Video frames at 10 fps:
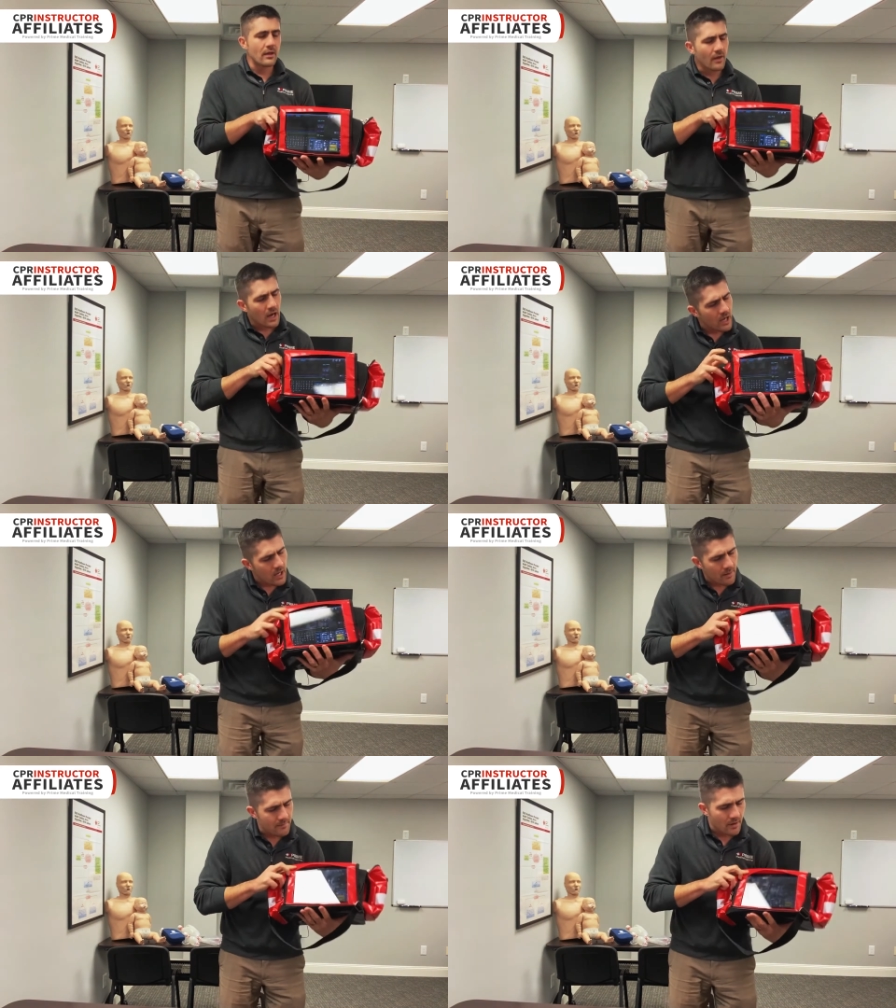
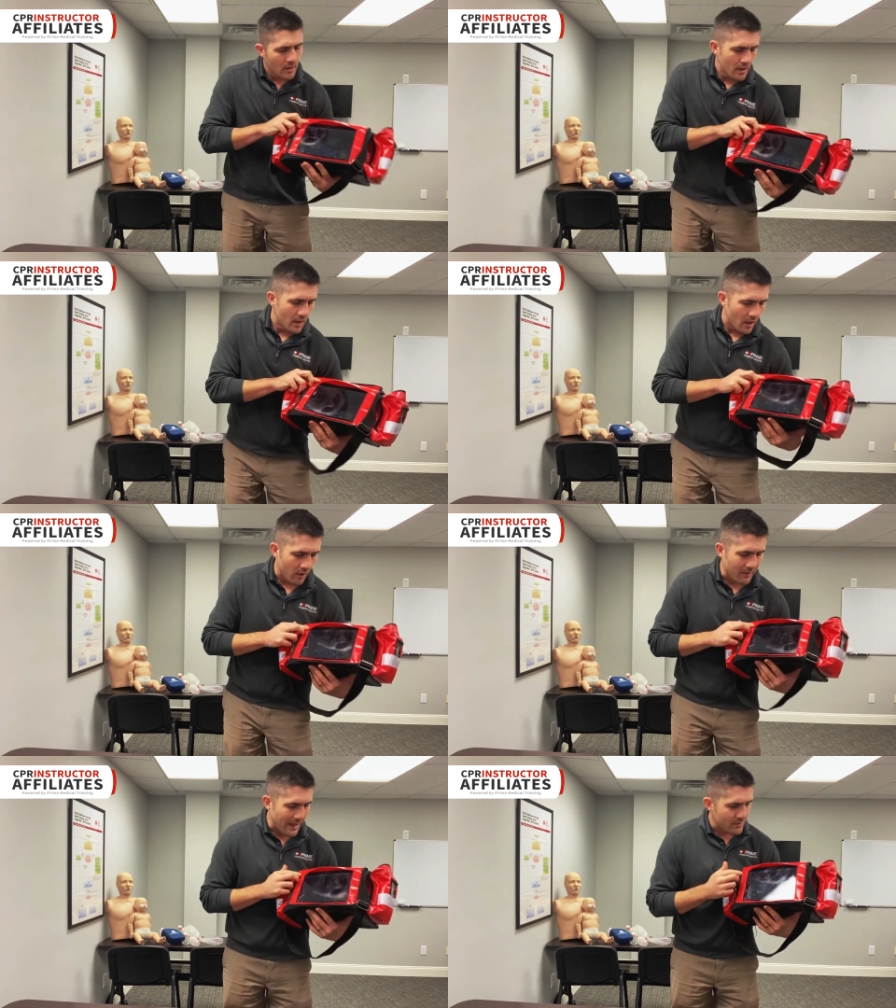um,
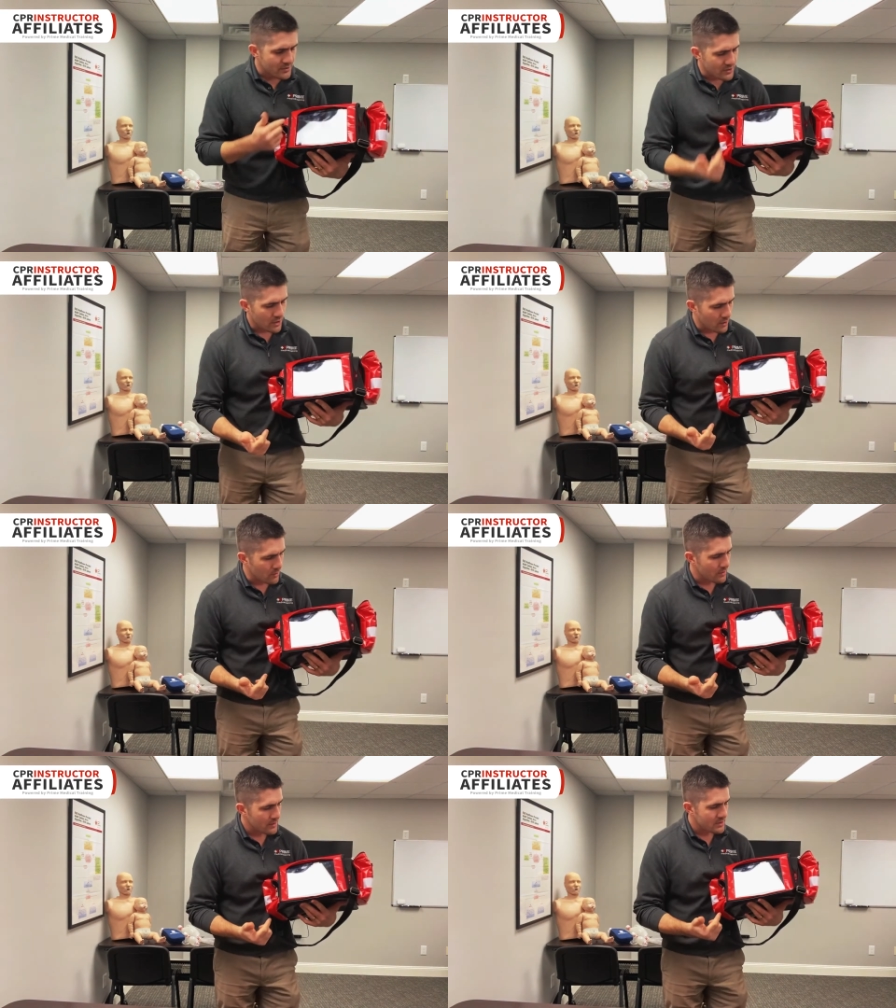allows
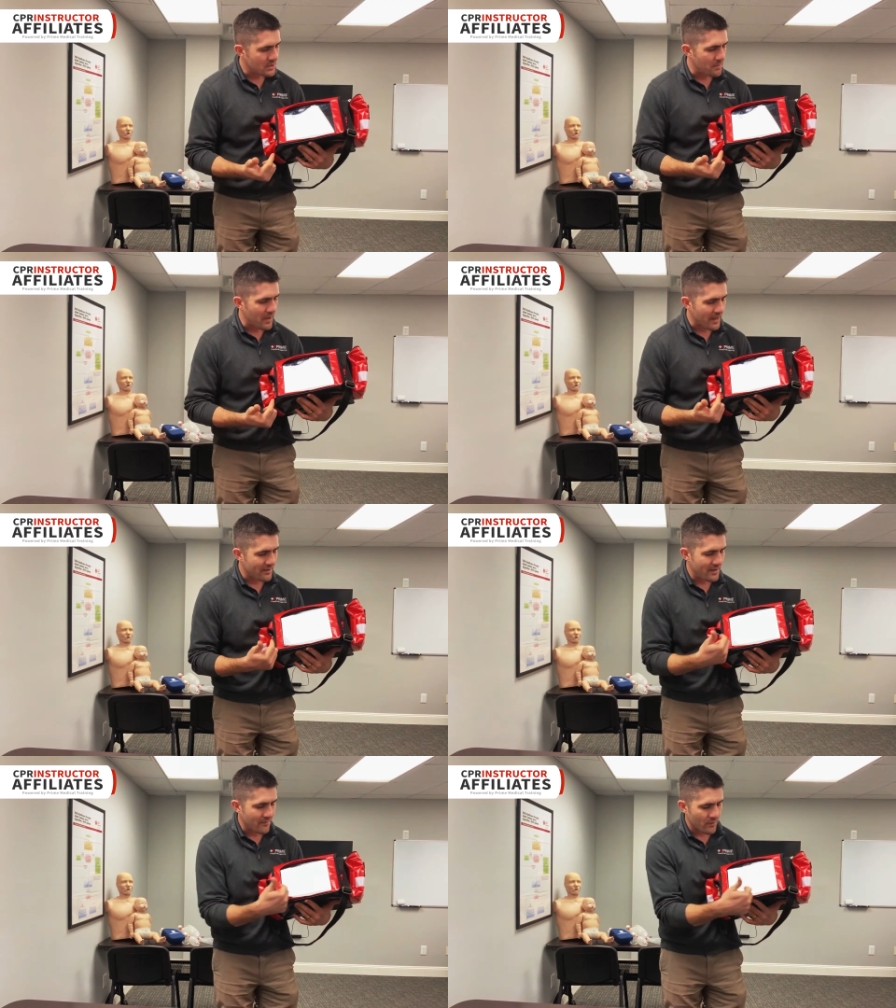you to
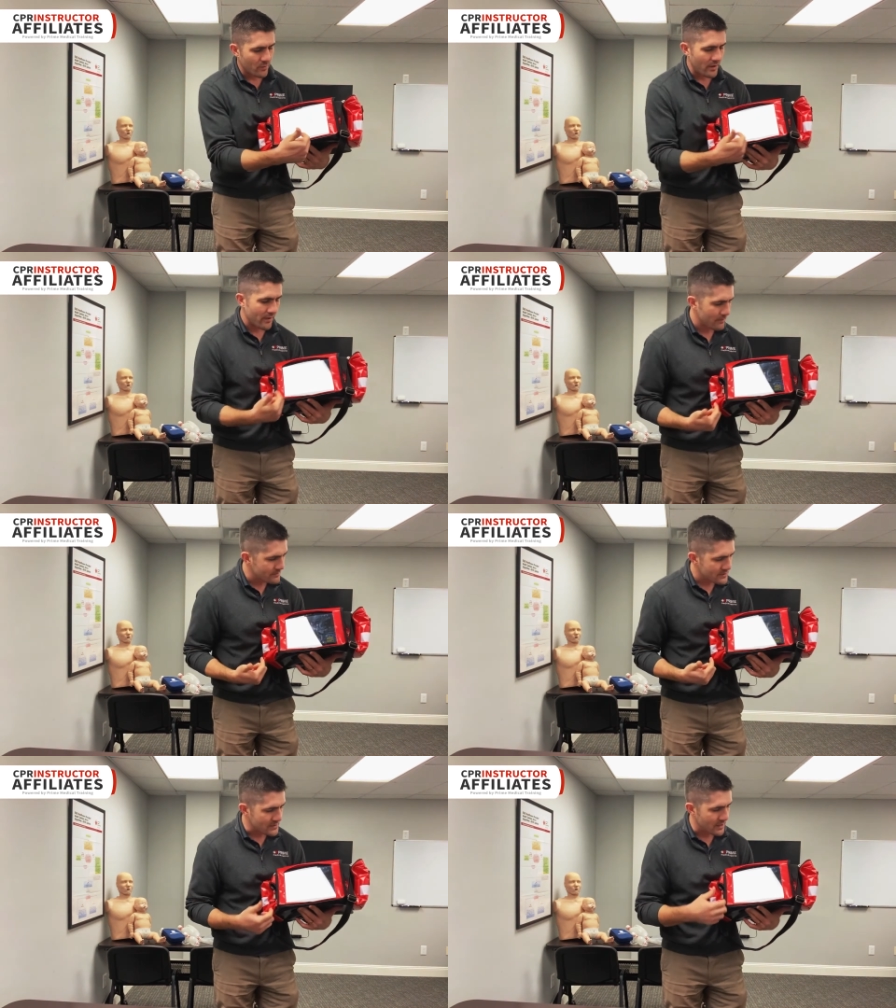pick different
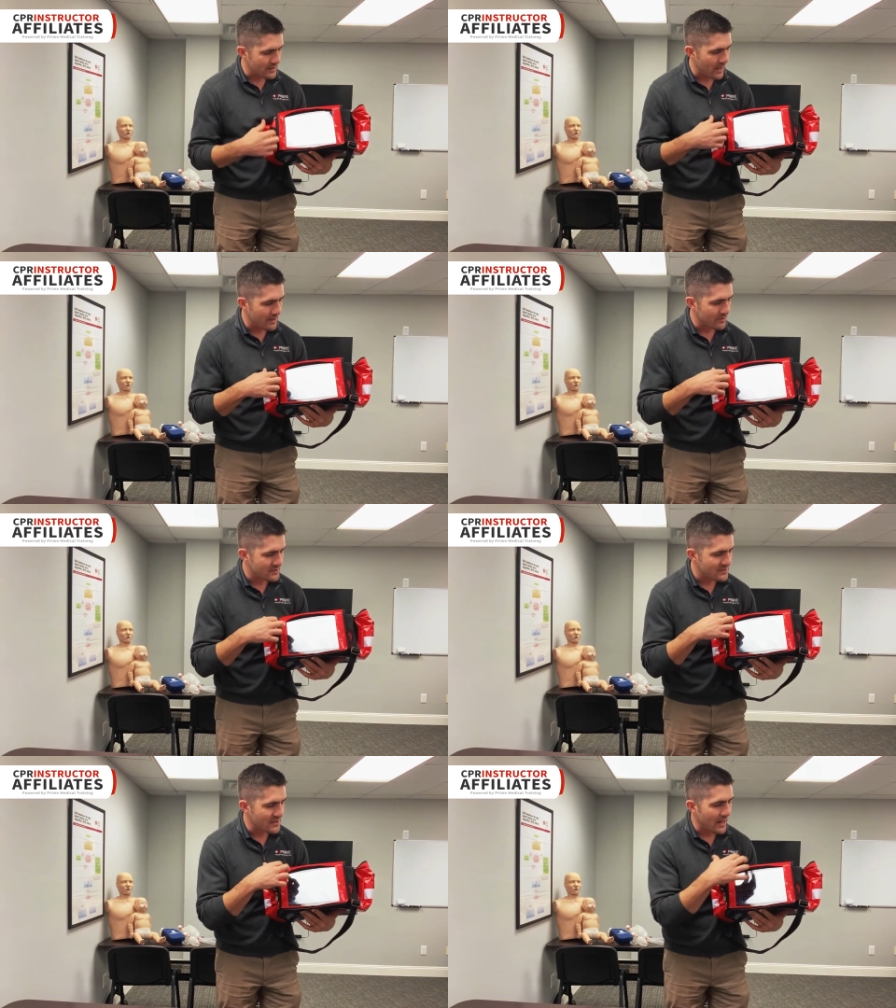rhythms. It, it's
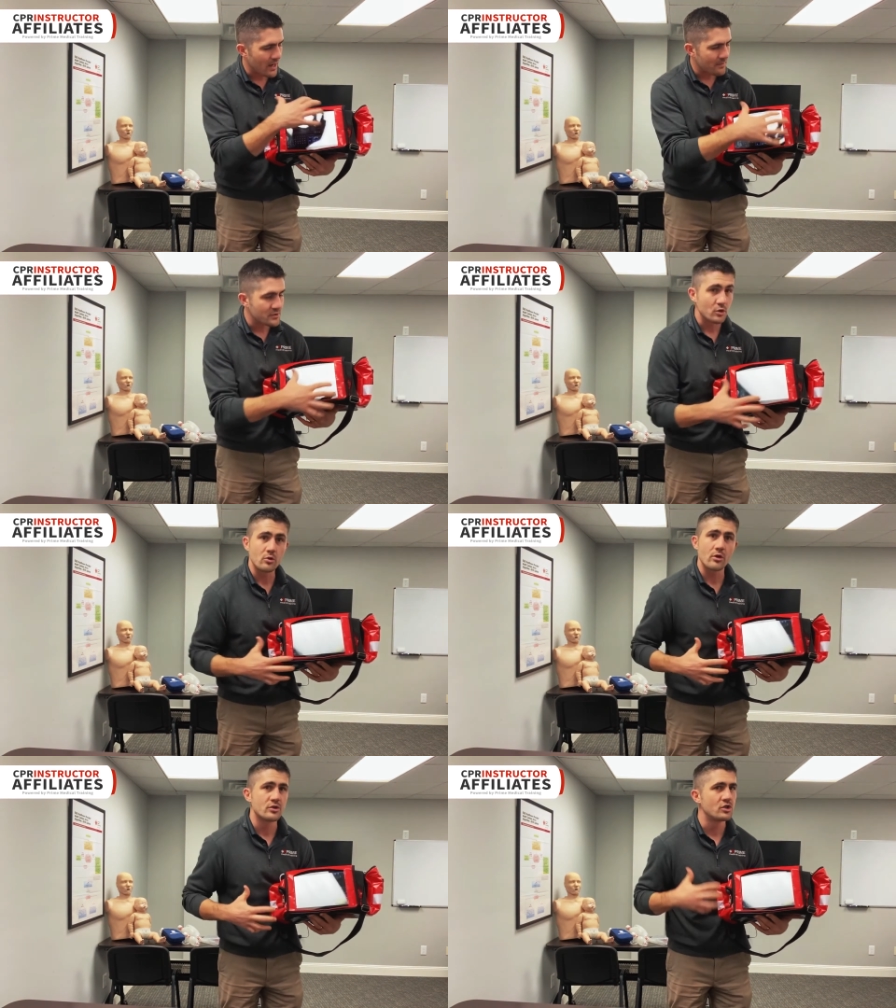set up to
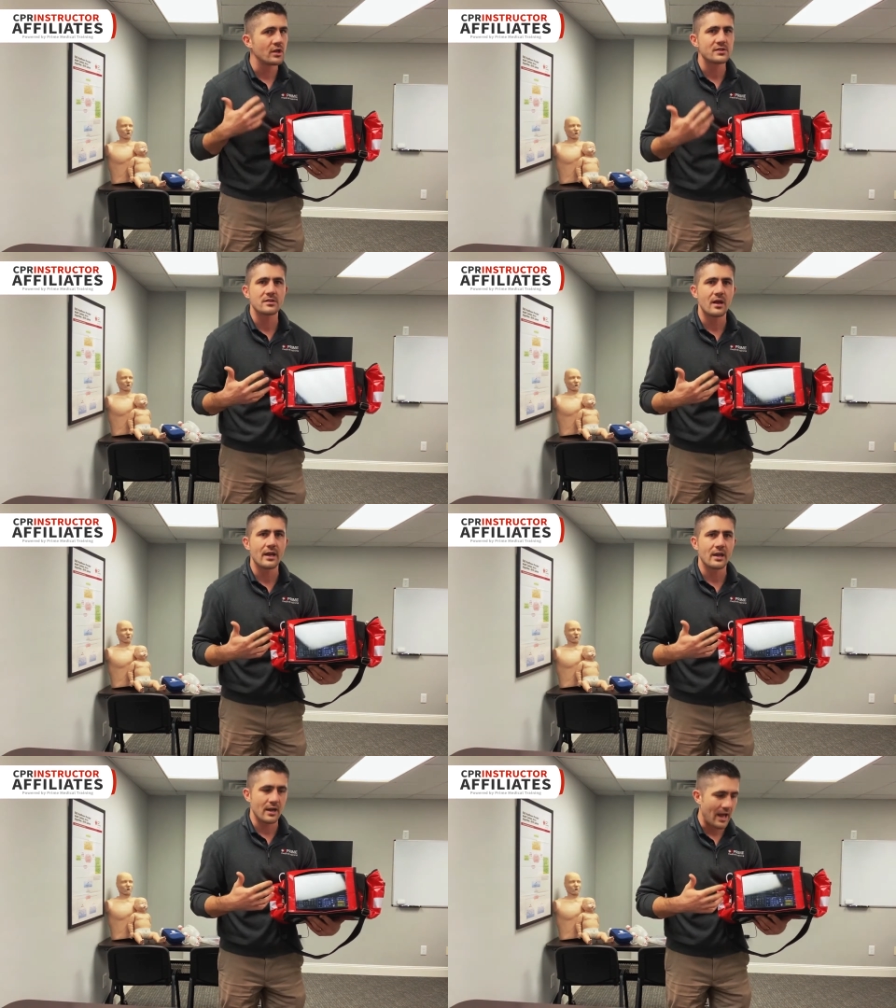look just
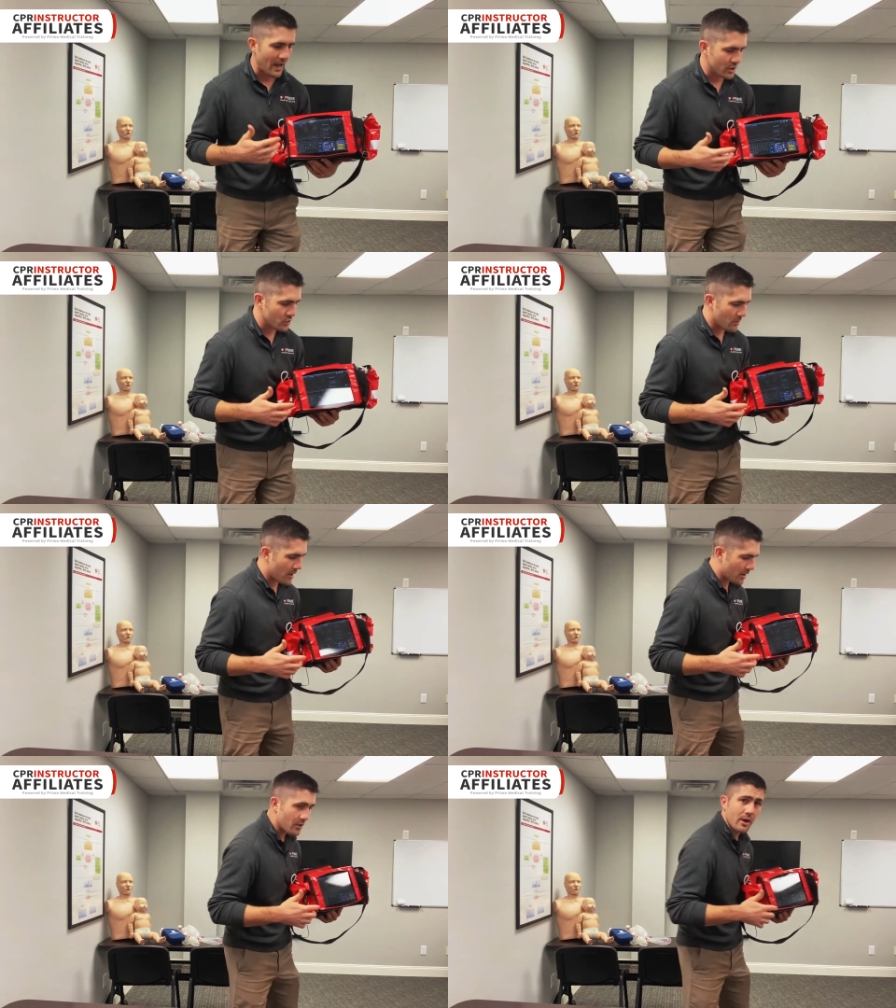like an actual
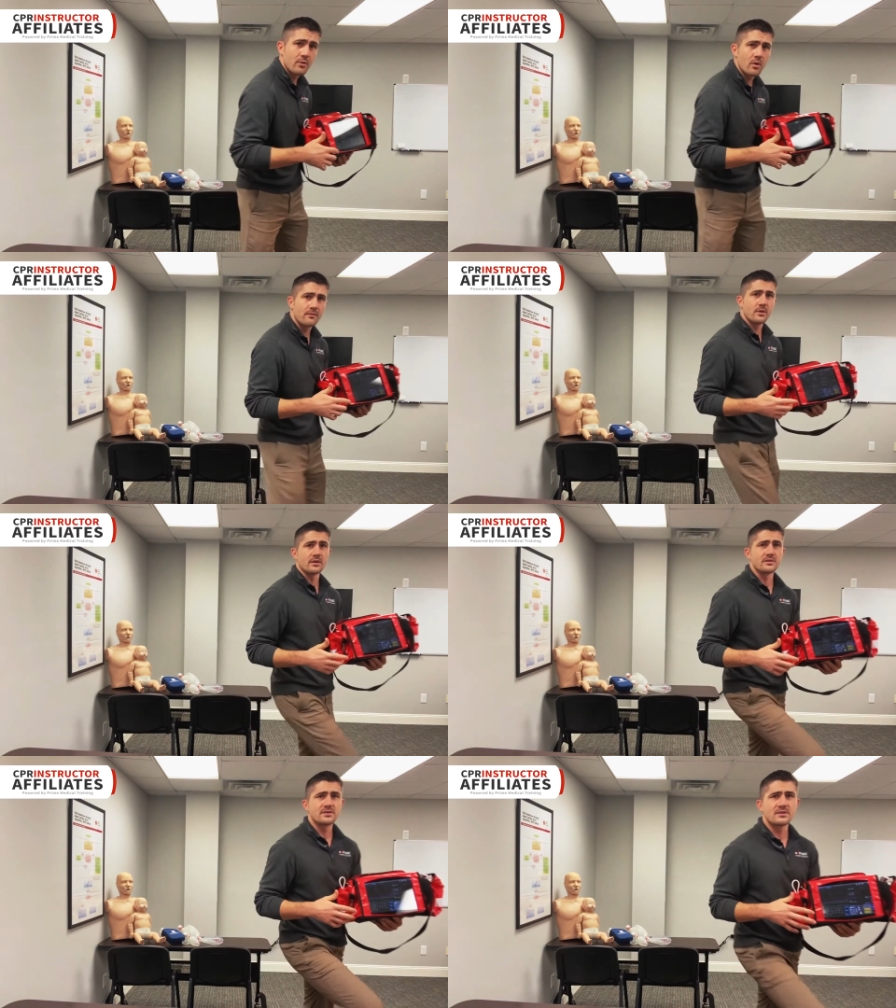monitor. I don't know if you
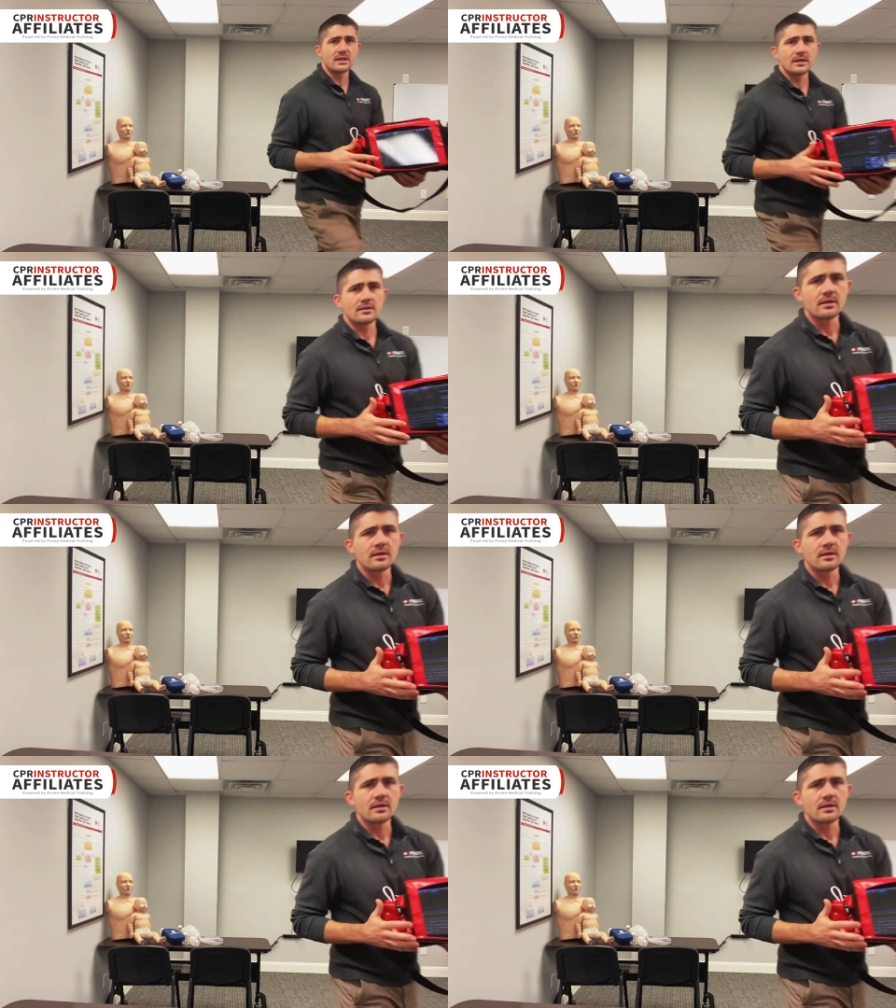can see,